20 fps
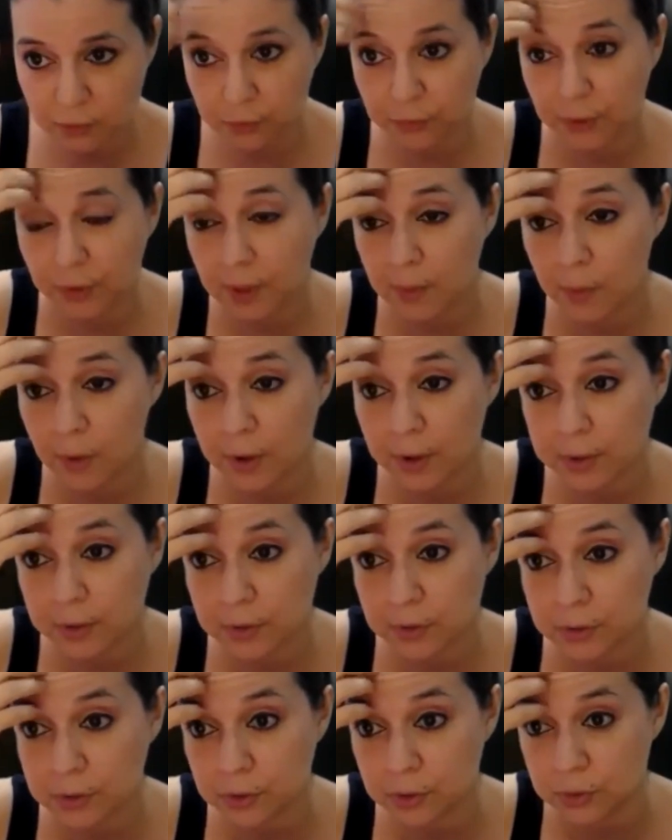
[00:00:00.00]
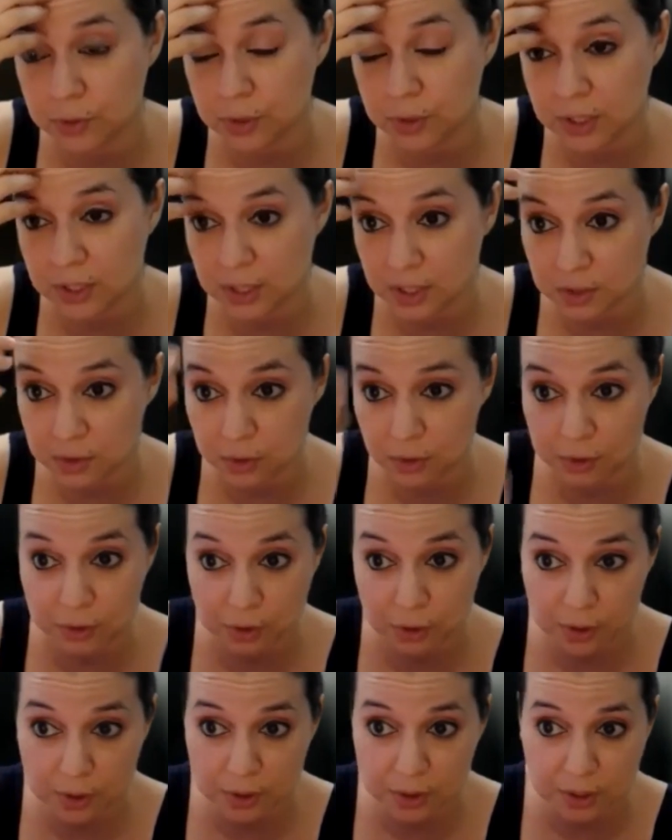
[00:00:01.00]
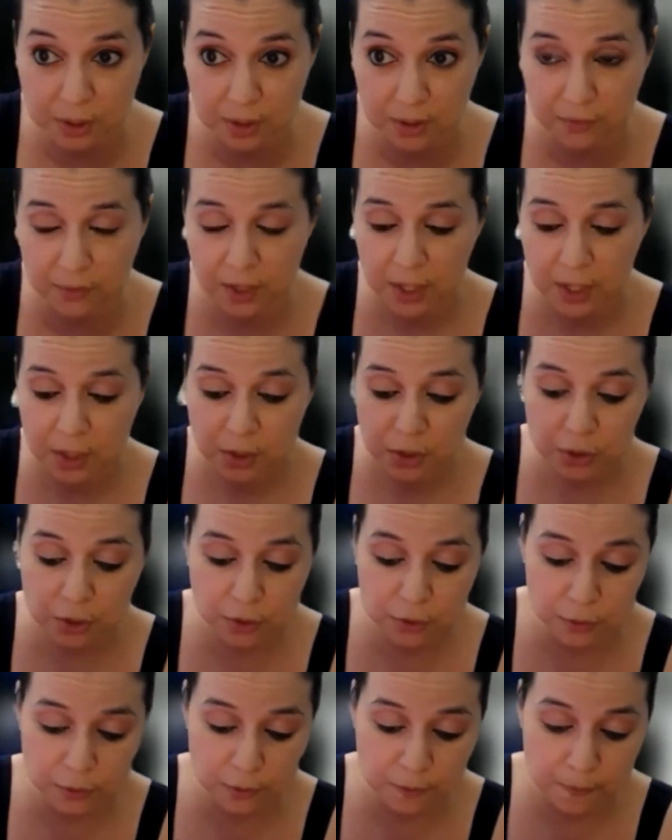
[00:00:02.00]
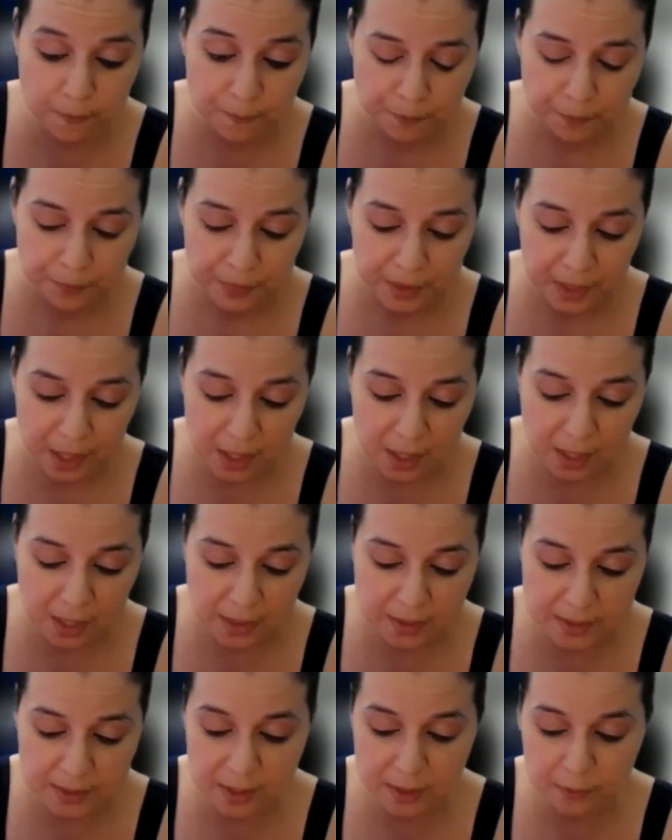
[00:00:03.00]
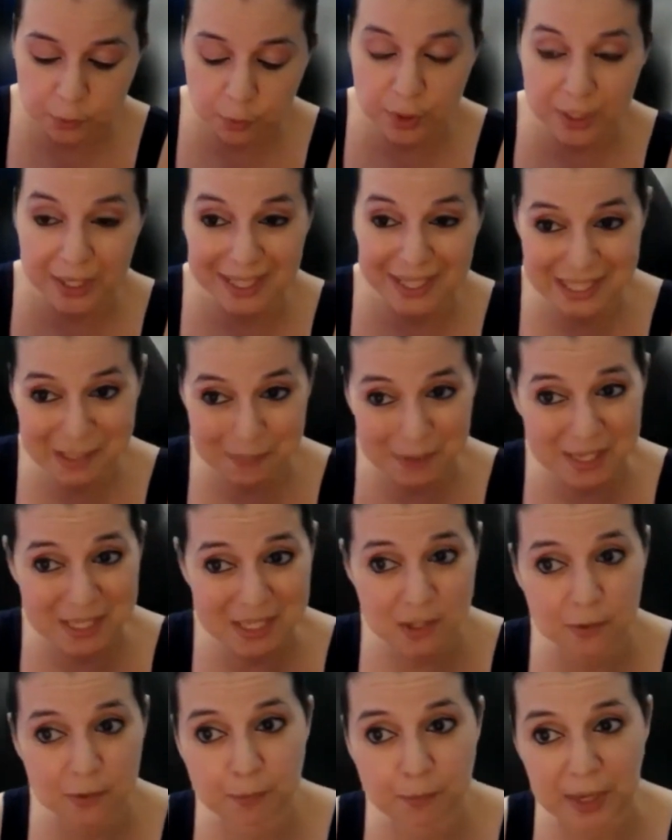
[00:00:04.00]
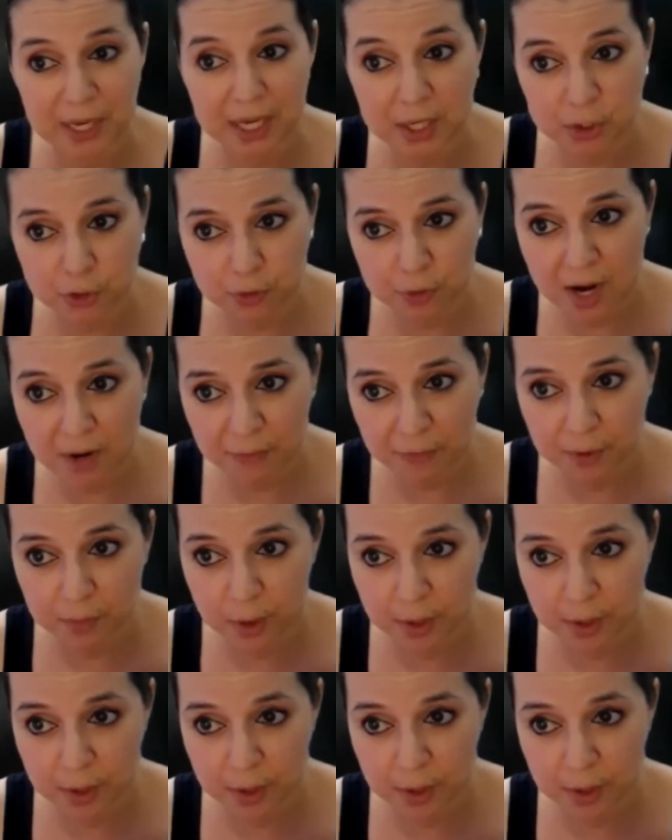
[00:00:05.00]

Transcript: Affiliate marketers use this as an alternative to Uh, instead of doing expensive paid traffic